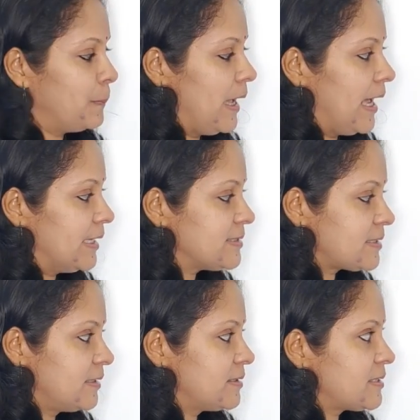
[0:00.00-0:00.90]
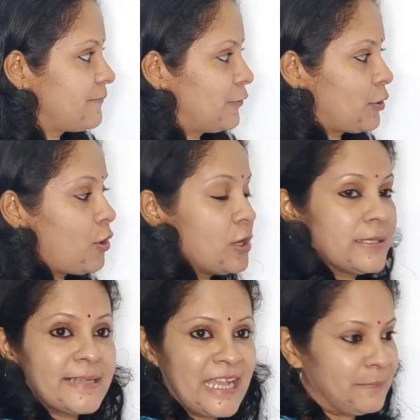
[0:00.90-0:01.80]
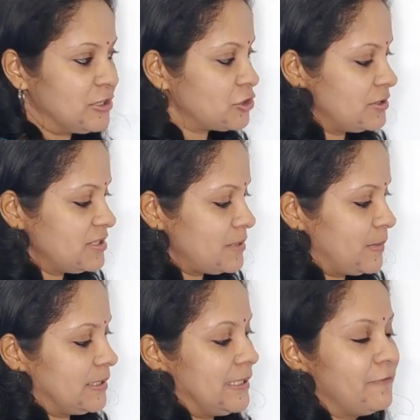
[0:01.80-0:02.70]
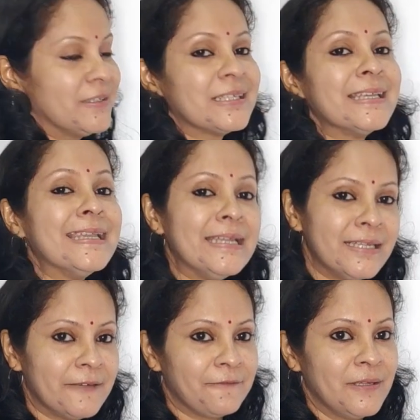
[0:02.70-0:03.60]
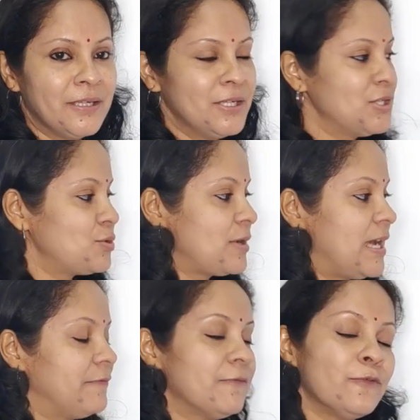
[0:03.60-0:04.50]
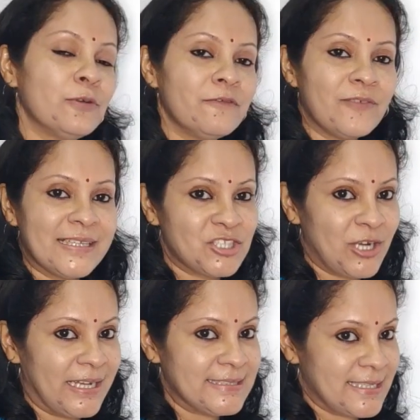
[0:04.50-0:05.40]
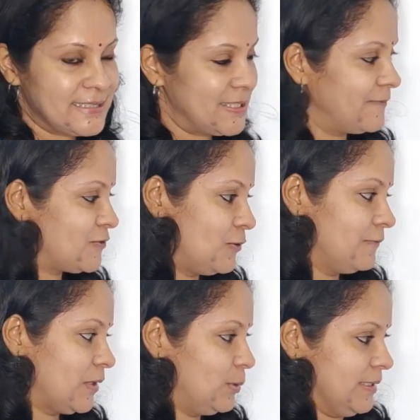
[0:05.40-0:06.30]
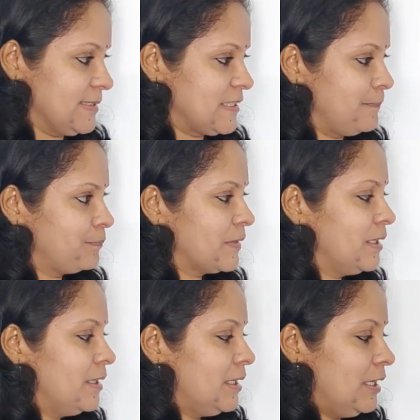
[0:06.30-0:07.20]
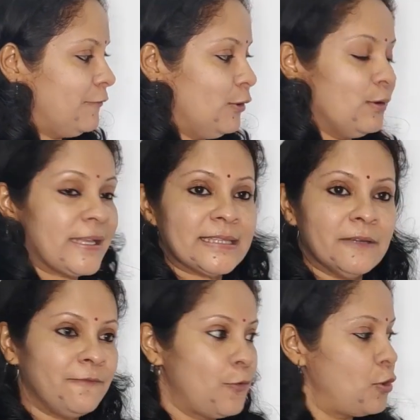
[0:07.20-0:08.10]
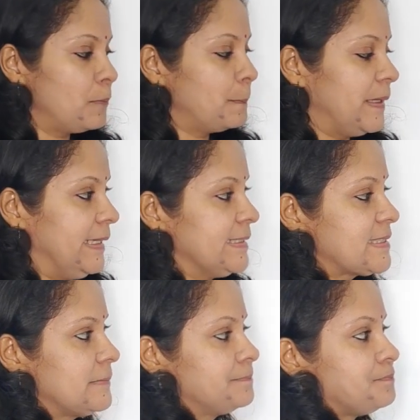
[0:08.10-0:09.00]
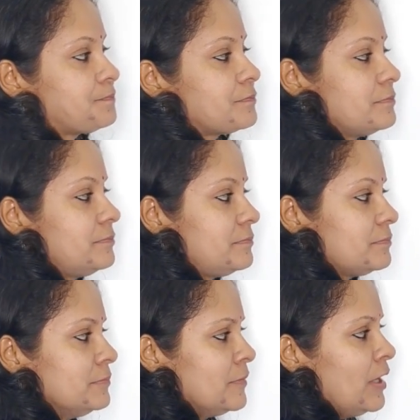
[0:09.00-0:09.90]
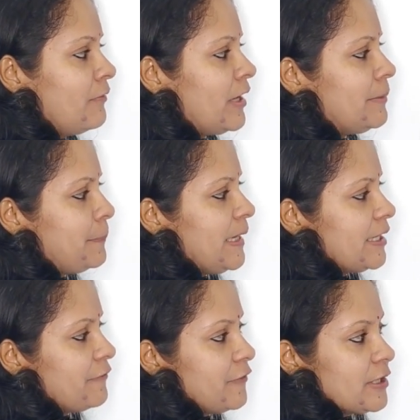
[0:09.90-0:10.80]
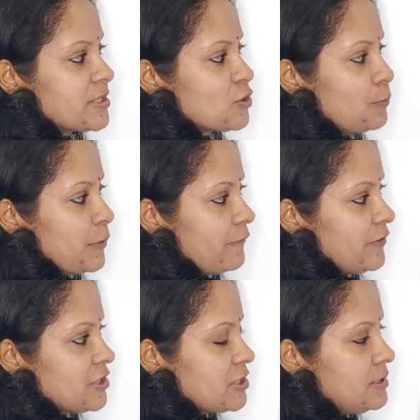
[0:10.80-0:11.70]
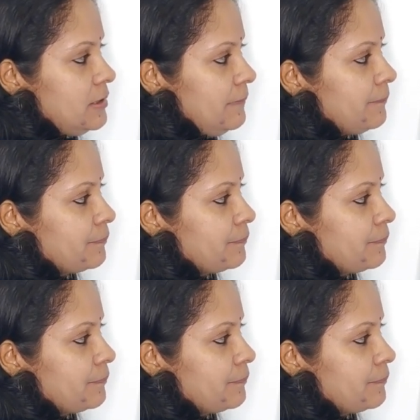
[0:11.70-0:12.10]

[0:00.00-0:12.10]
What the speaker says: answers for all dimensions, but definitely enough to have a full-fledged IELTS essay of 250 words. If you look at the 4 P's, 1 P refers to professional,